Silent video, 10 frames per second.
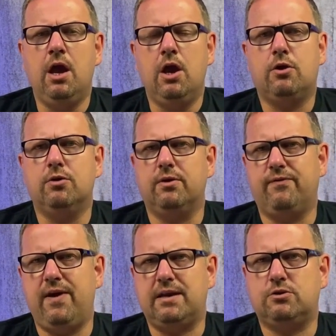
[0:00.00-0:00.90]
could
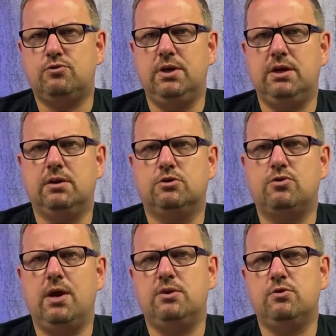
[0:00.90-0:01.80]
affect critical
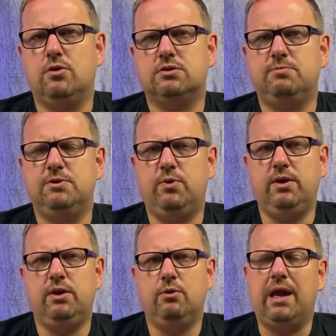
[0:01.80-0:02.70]
trade talks between
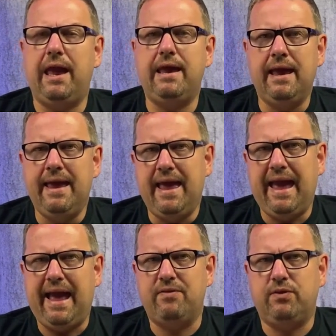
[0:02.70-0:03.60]
the UK
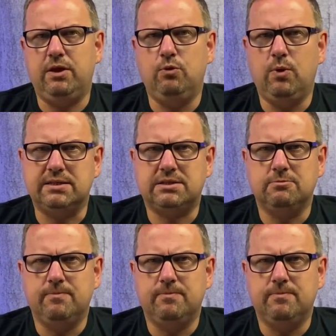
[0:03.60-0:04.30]
and the US.